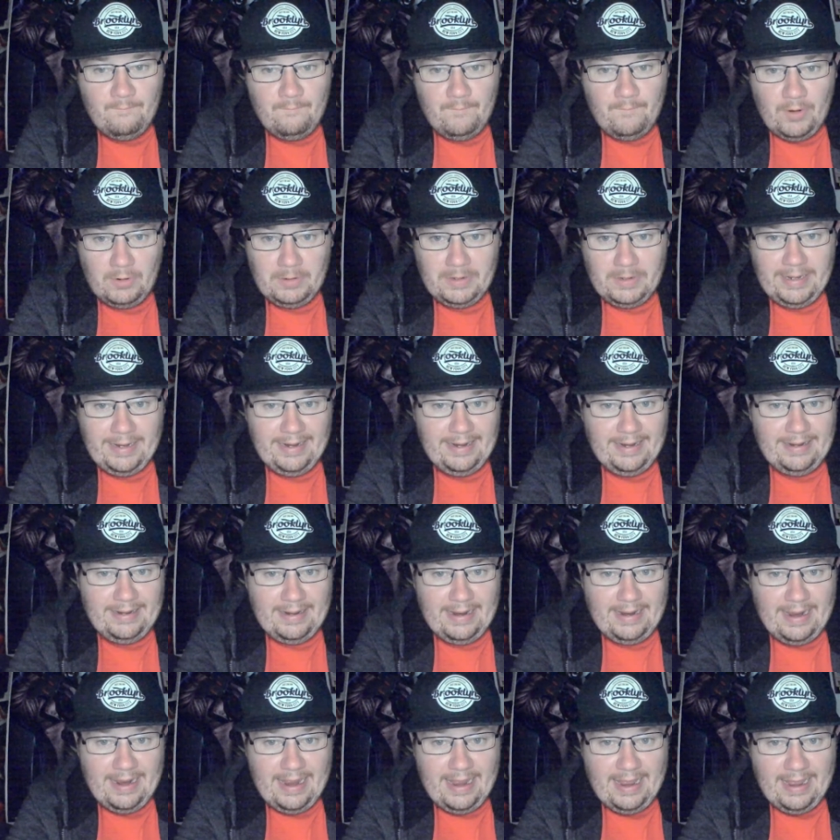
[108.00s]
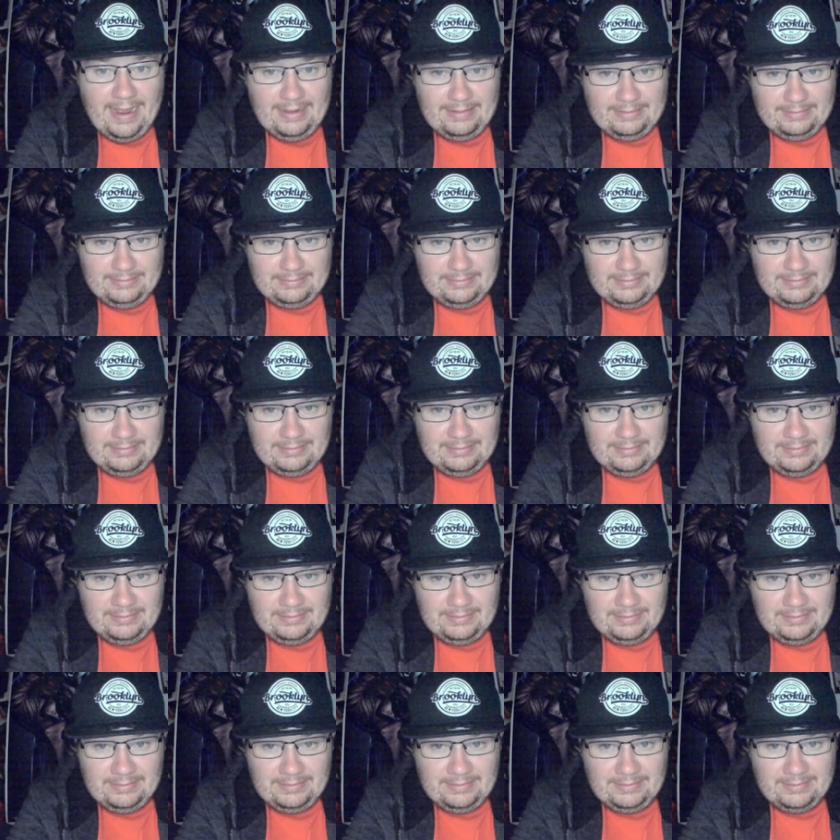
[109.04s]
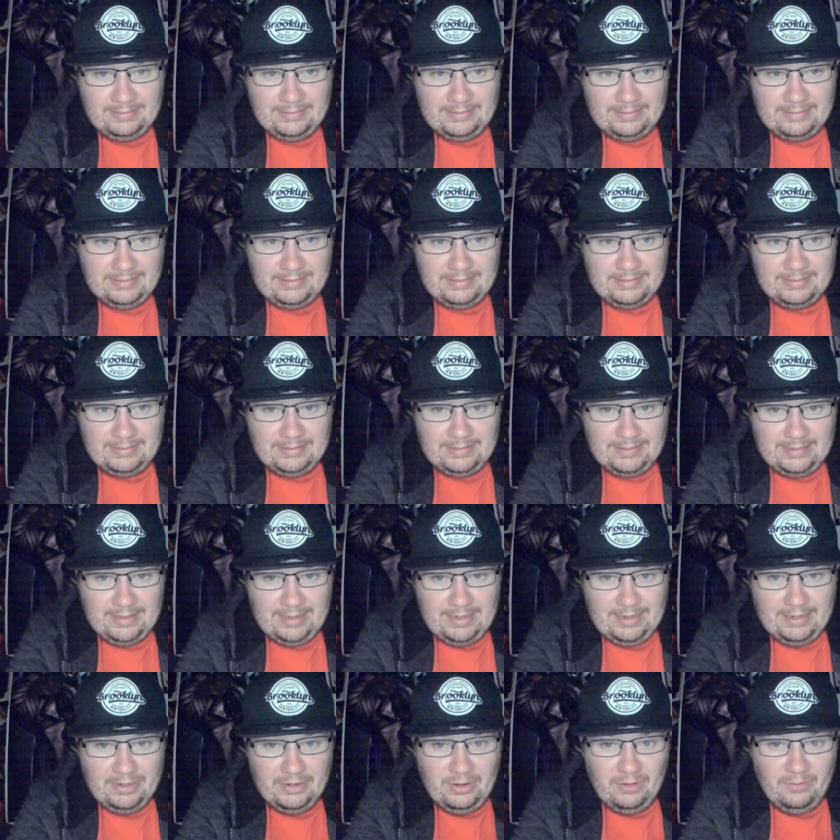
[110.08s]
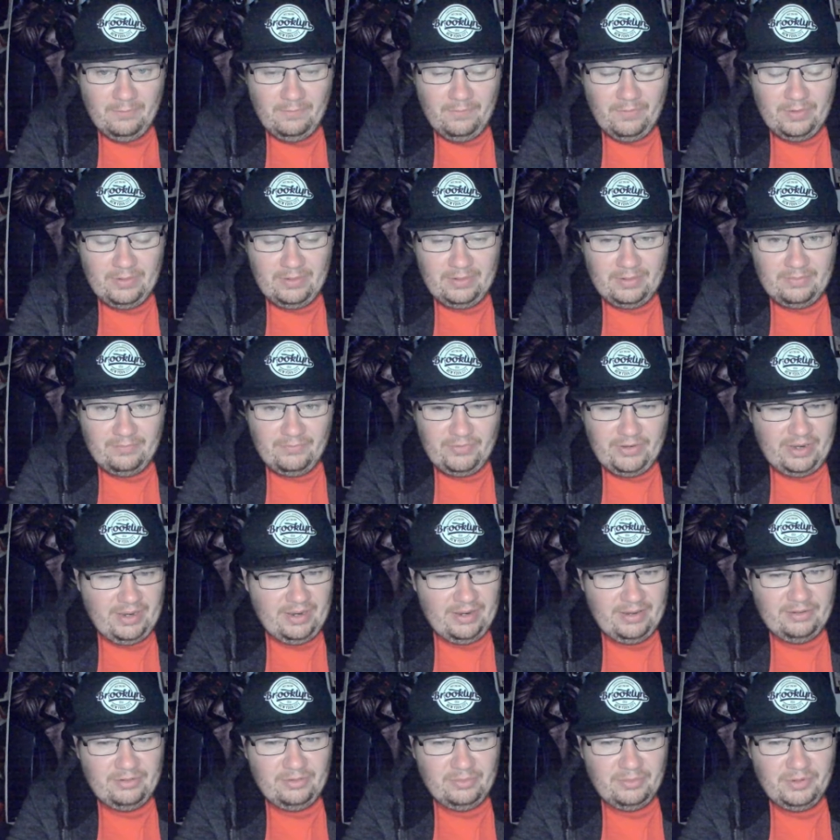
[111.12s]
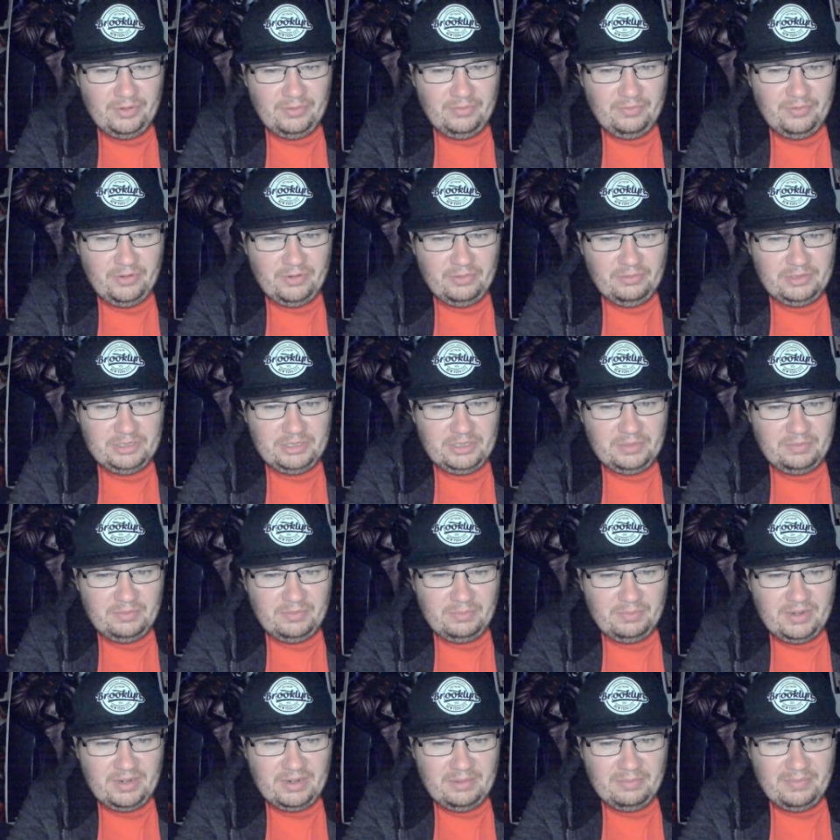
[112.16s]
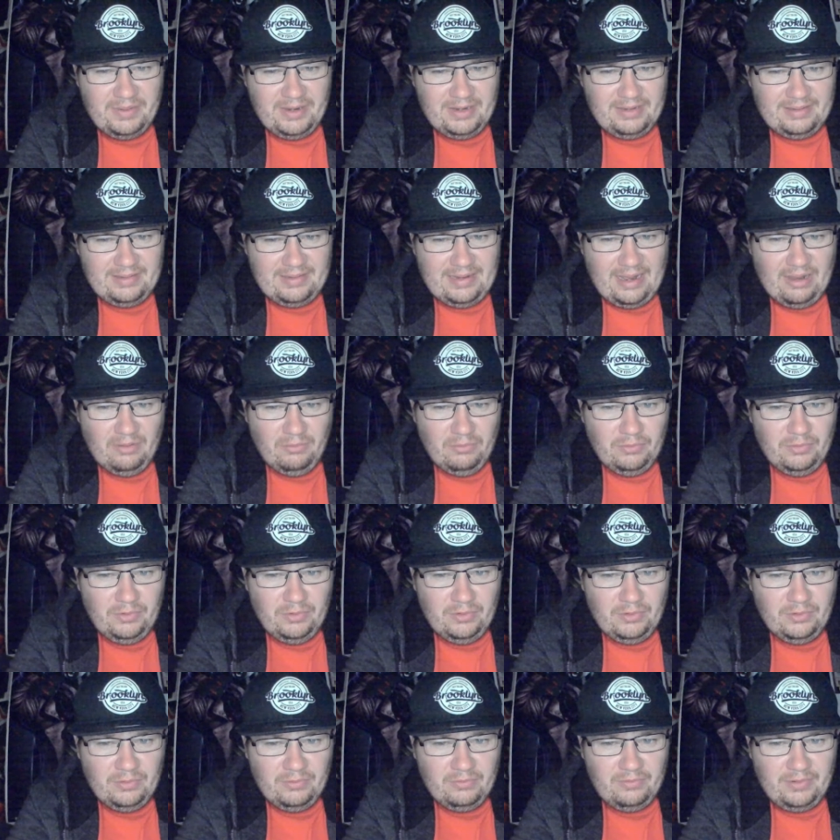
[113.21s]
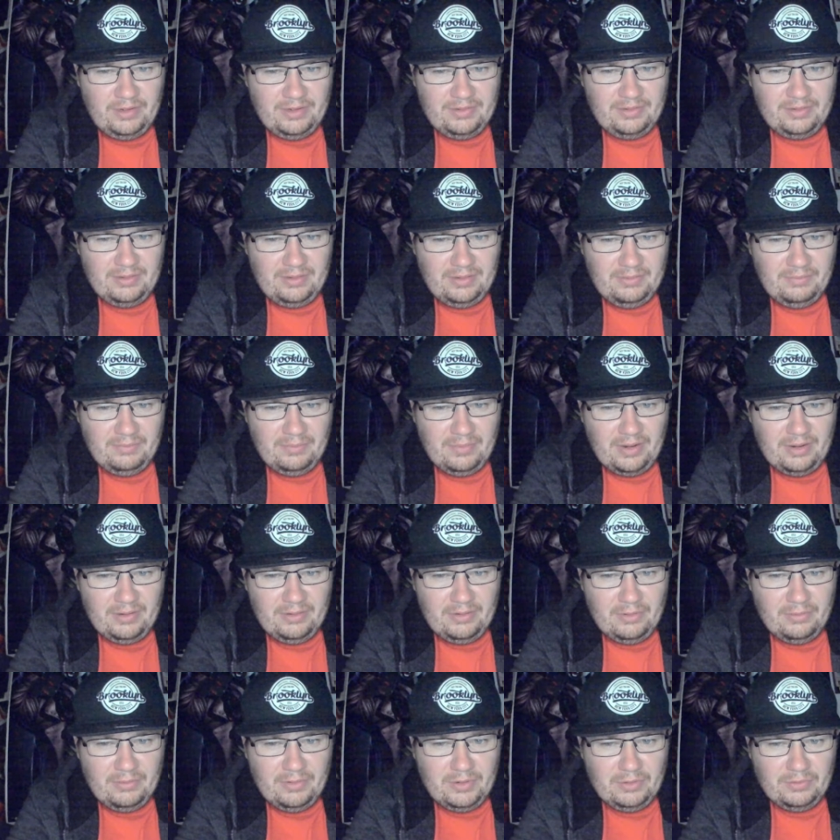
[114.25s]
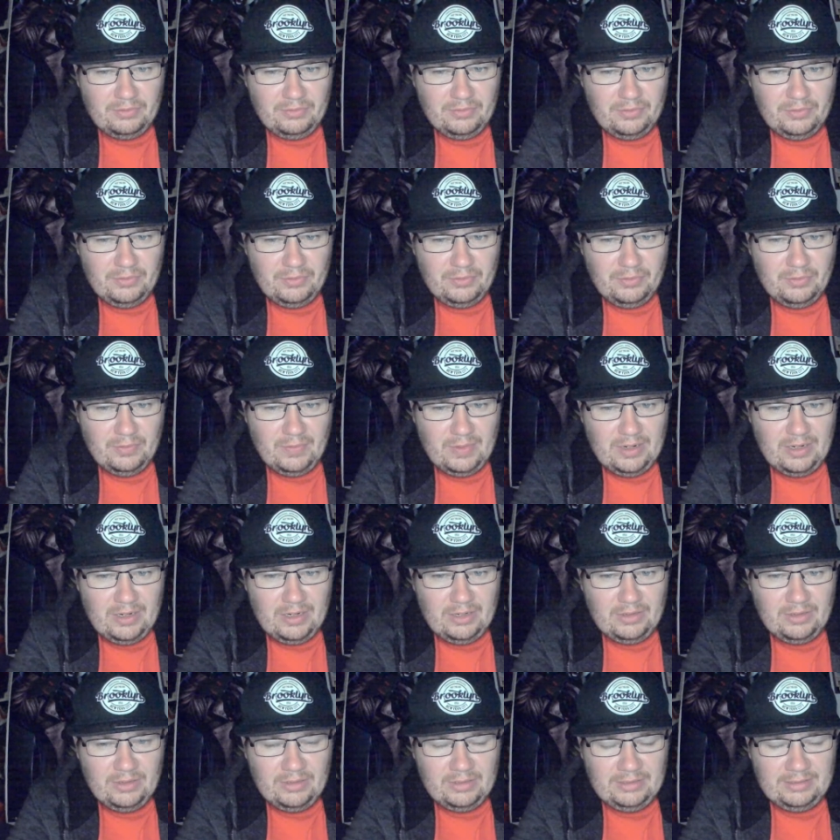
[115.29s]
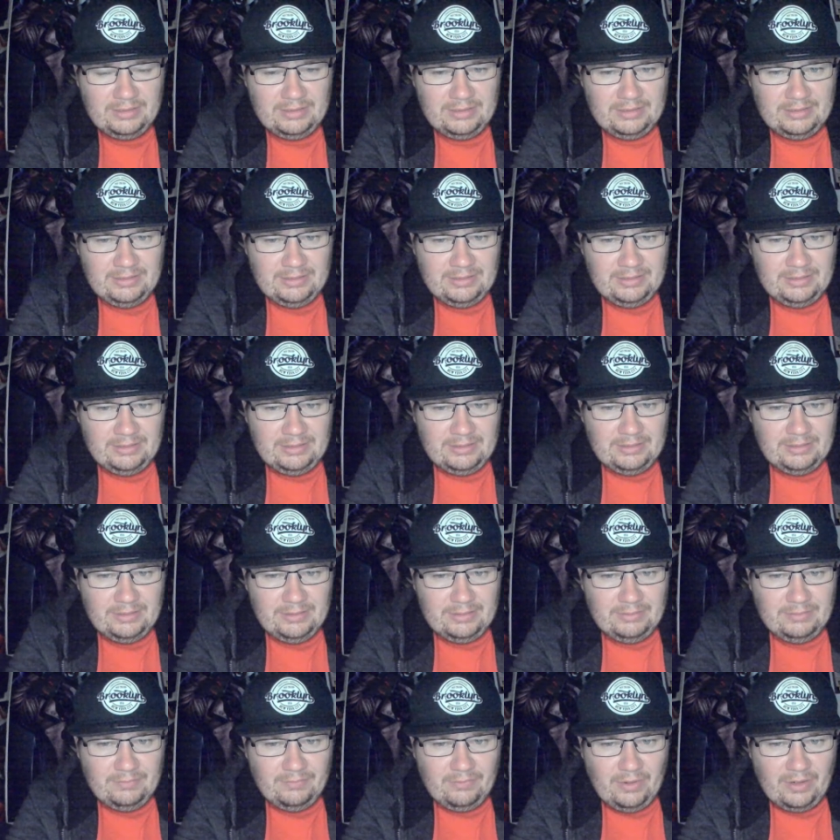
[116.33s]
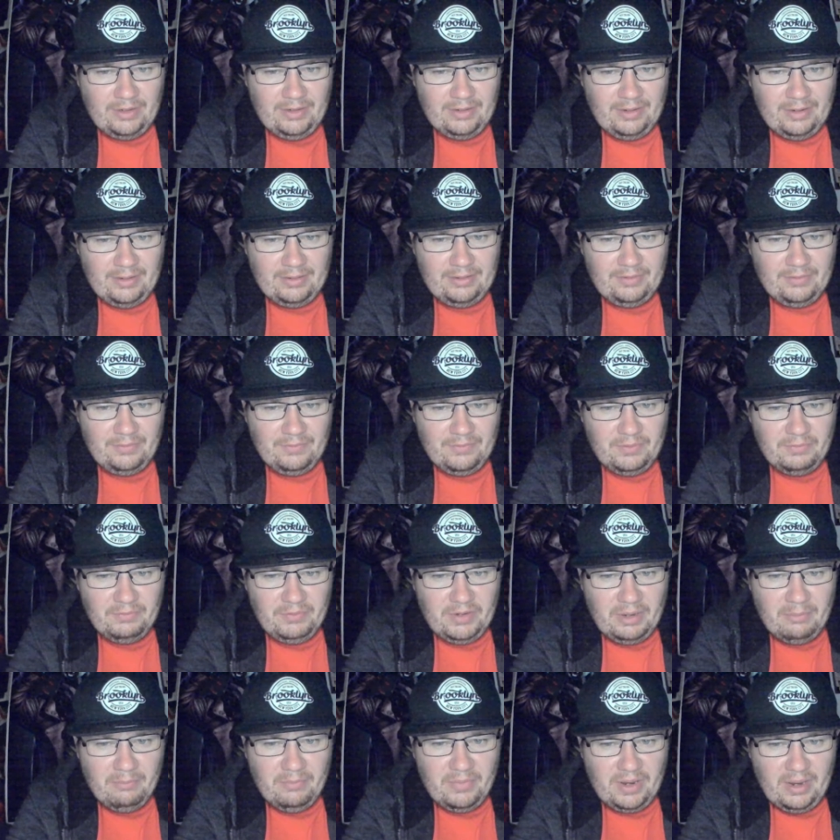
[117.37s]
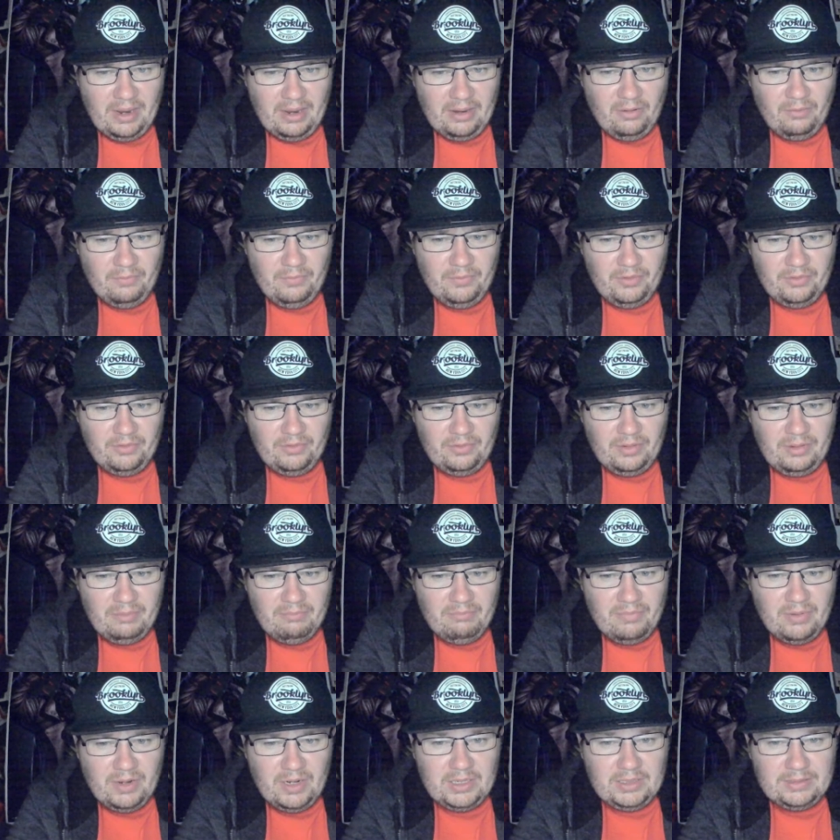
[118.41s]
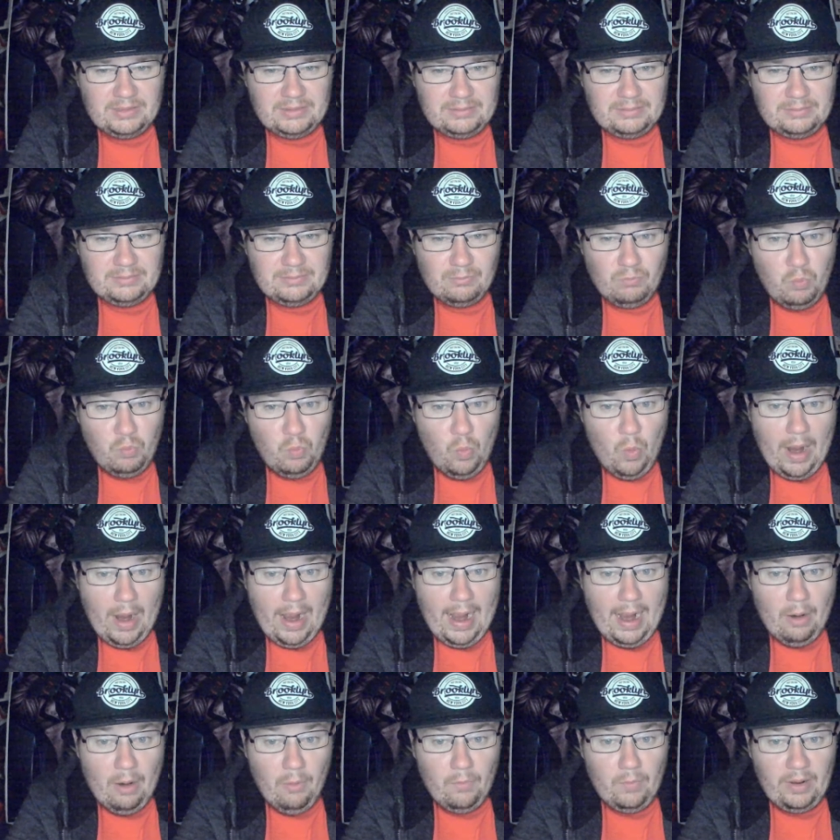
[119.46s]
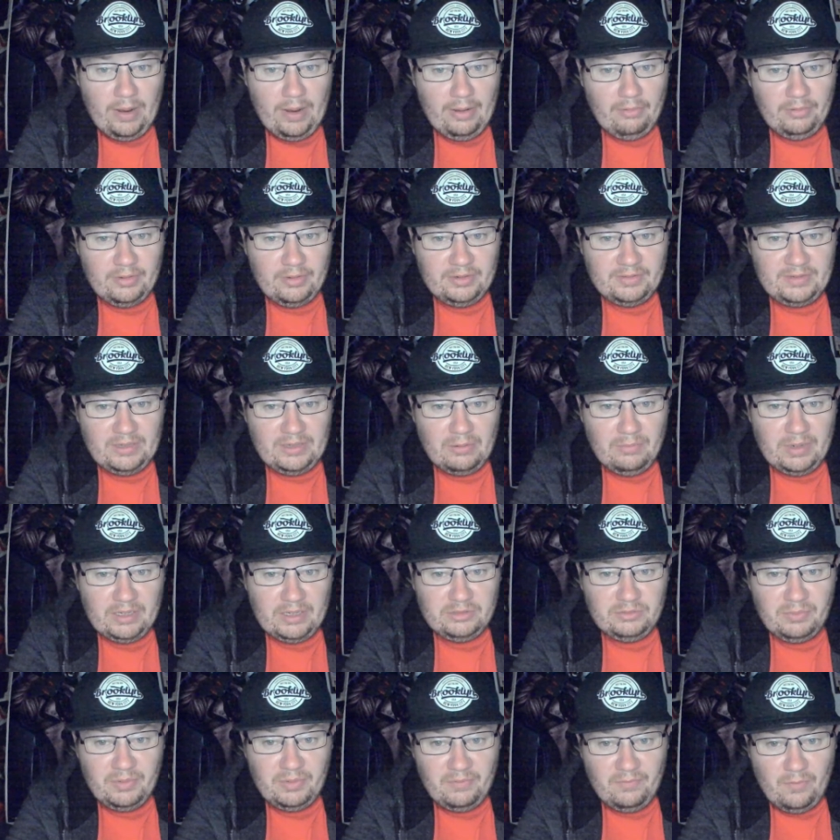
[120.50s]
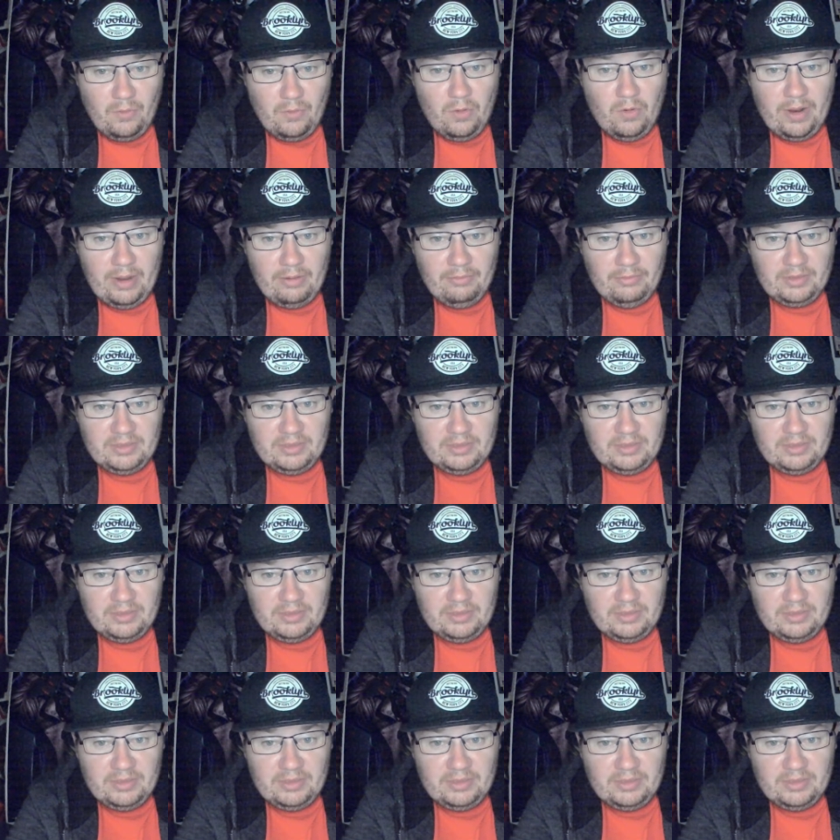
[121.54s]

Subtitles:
Fucking hell. I know that the AEW viewership's been a bit down recently by going on to Friday nights for the NBA, obviously, but wow, a Hell in a Cell match before Hell